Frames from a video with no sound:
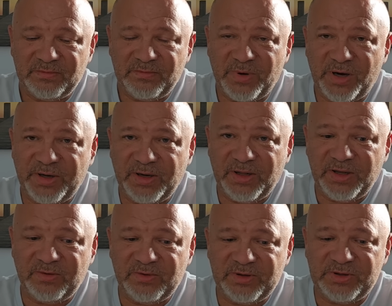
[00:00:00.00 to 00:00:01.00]
body
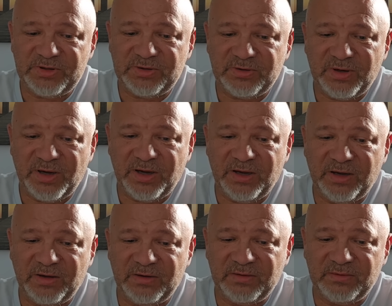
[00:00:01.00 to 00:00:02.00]
language
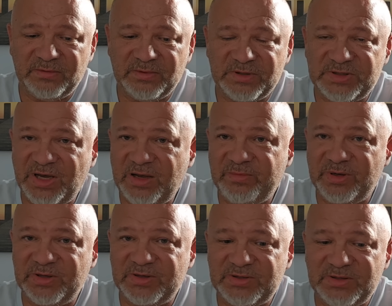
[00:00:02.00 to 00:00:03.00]
and
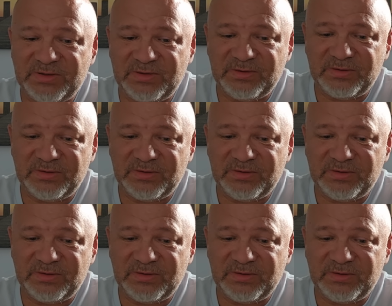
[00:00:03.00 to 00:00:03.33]
statements,